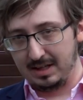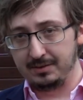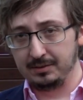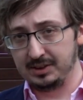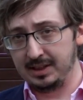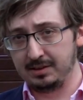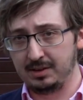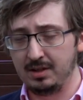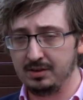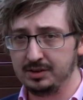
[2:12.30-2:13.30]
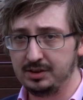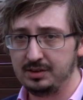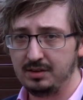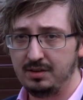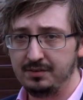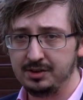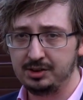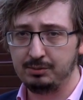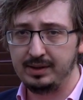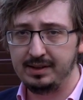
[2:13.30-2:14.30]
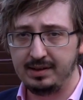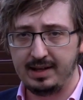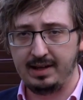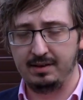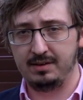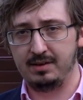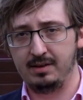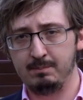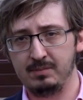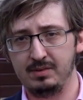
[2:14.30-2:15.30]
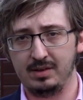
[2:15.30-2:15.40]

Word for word: you'll see the colours on the screen there um,